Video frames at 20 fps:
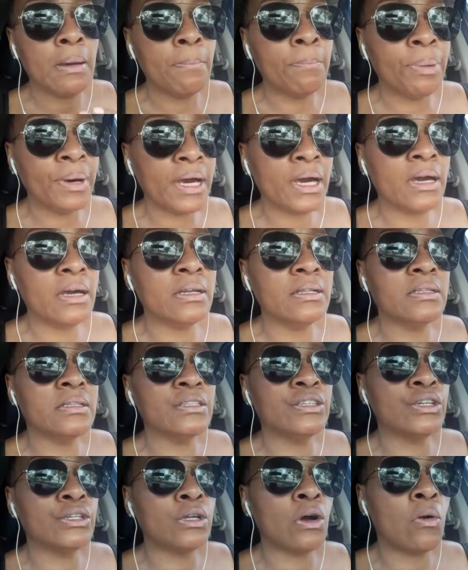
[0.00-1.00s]
But,
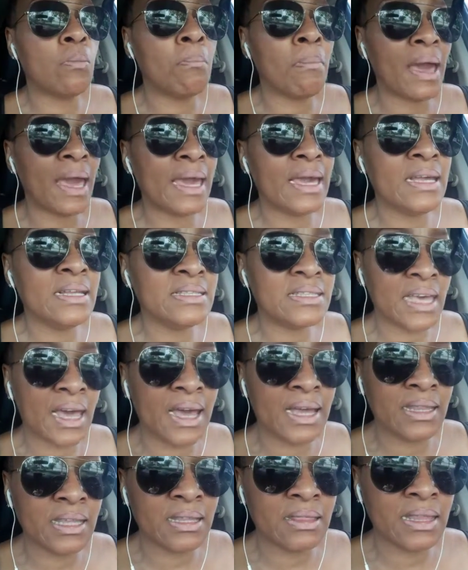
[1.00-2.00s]
you know,
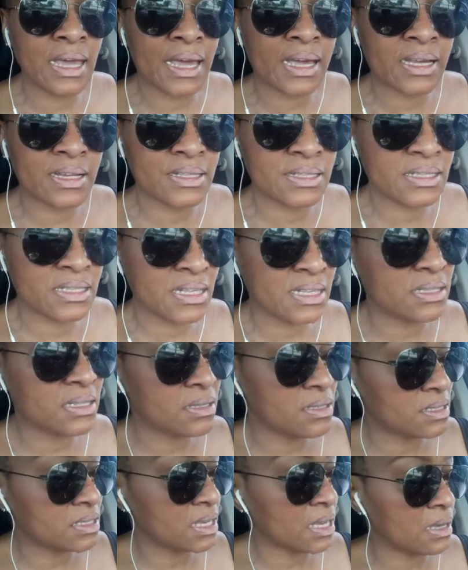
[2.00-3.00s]
maintaining that
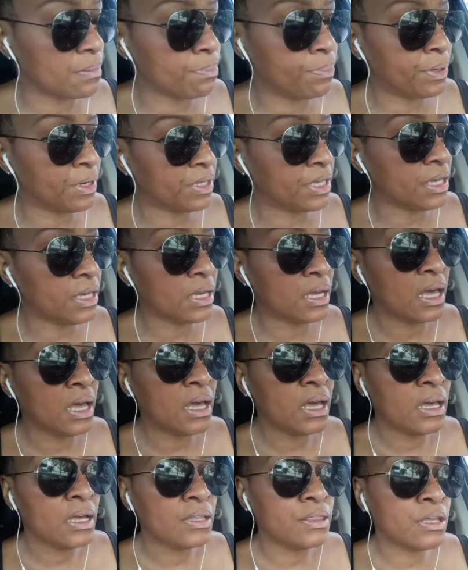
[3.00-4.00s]
consistency and putting
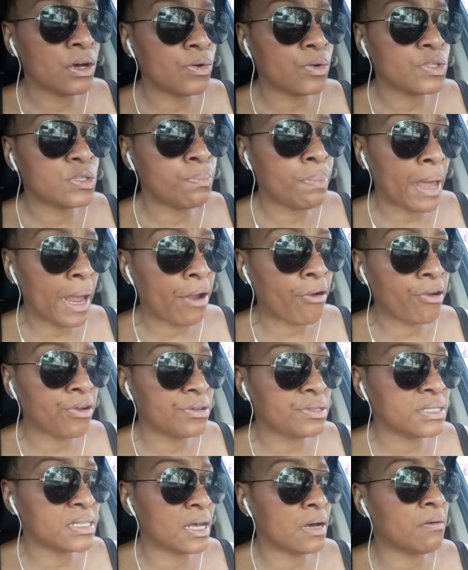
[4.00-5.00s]
those
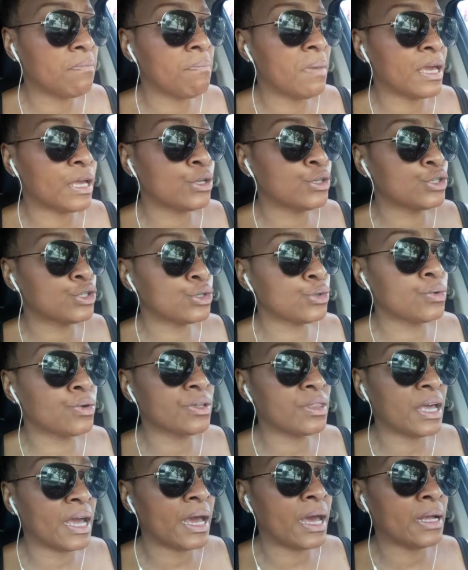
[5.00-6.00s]
barriers up, making sure
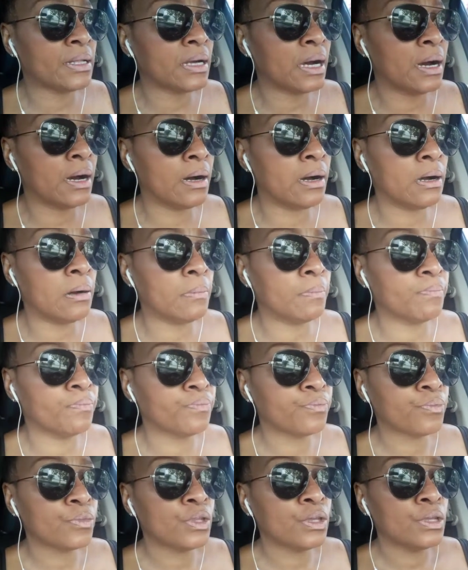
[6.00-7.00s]
that
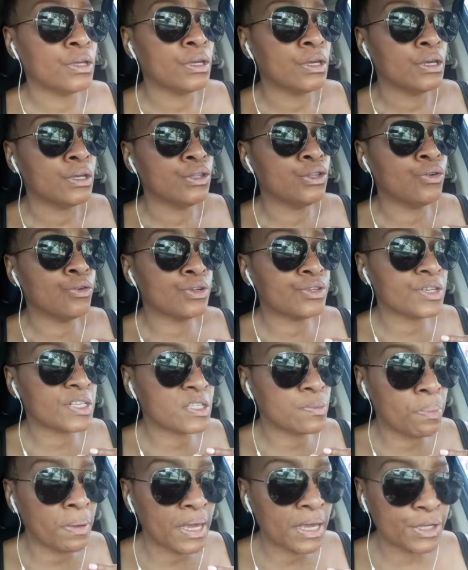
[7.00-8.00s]
you're
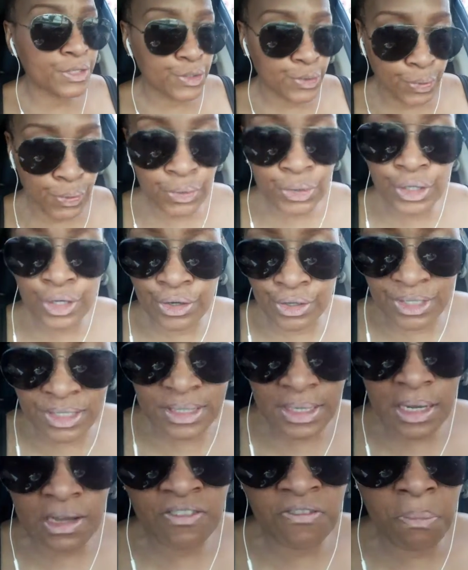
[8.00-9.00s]
just being true to
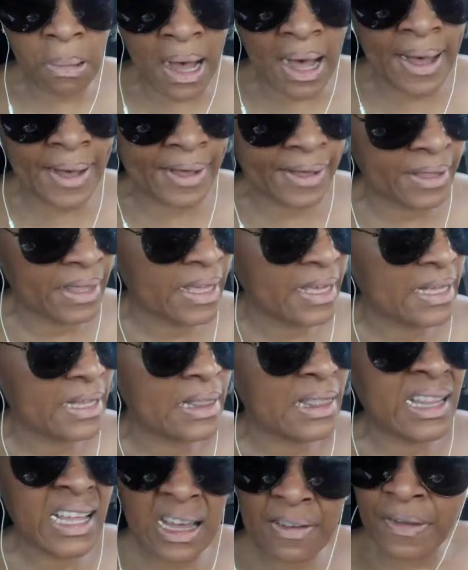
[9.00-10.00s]
yourself by
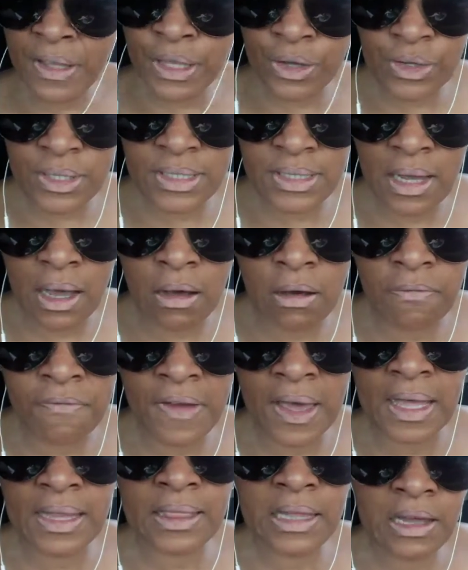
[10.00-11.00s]
loving yourself.
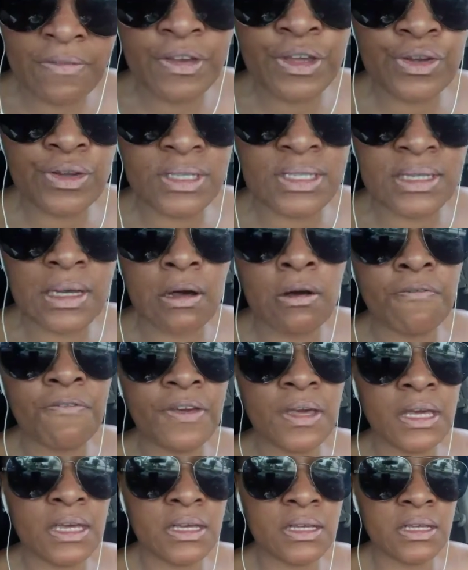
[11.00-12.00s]
And loving yourself
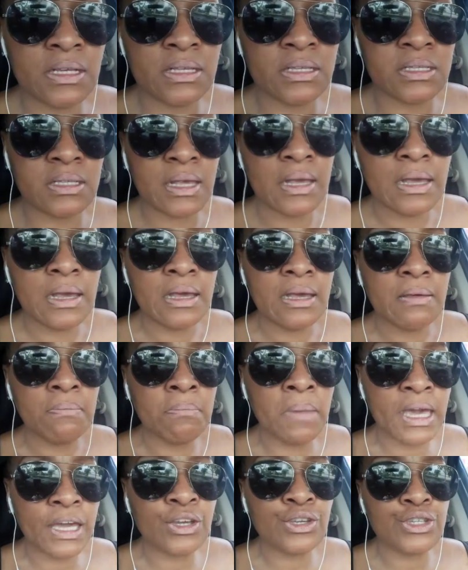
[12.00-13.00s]
is
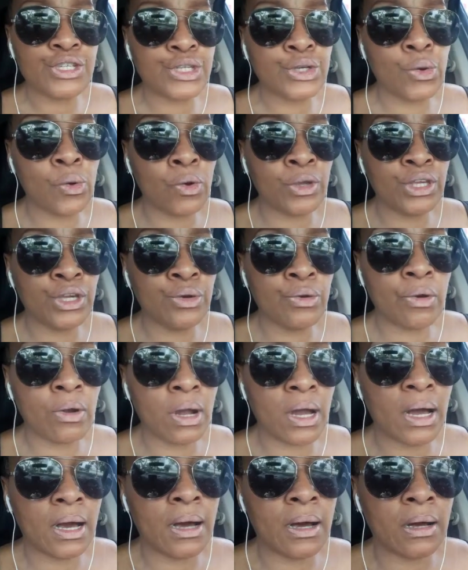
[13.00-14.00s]
making sure you
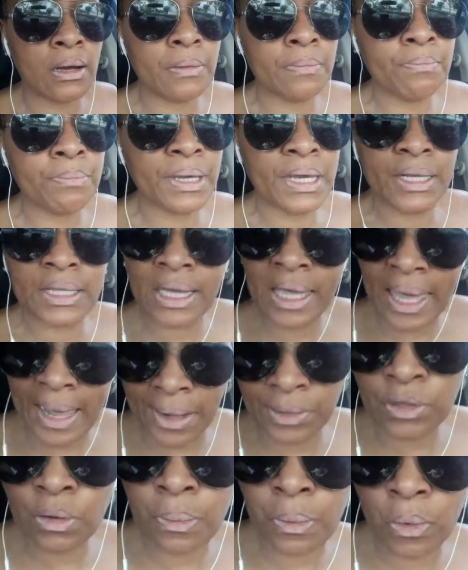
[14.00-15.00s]
are being
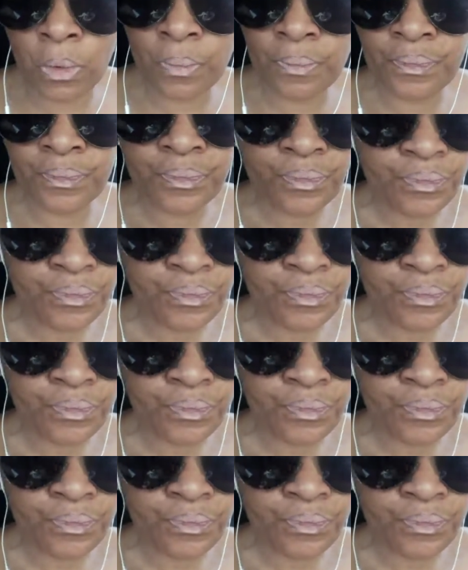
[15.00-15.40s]
accountable.